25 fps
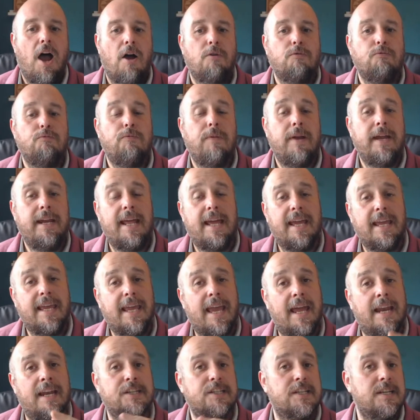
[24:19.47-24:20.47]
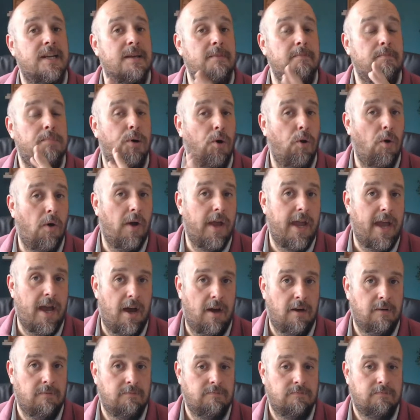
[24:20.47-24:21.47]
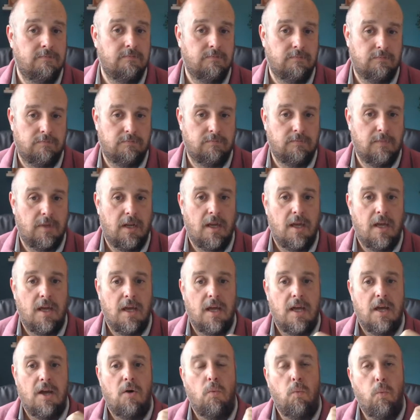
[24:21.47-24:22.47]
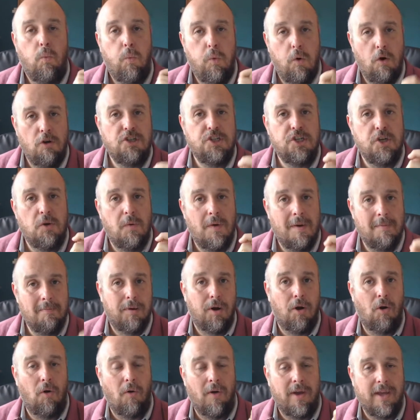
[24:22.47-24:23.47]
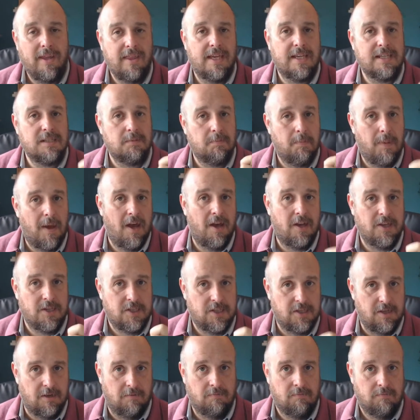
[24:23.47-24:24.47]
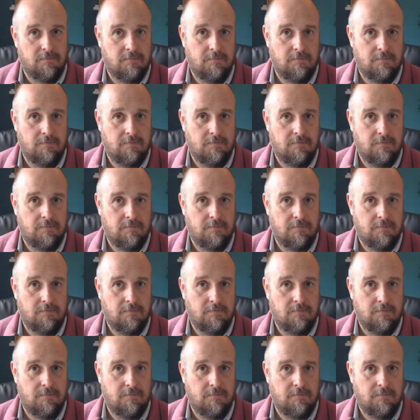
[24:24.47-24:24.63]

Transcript: Read it again as an employer. Would you employ this person?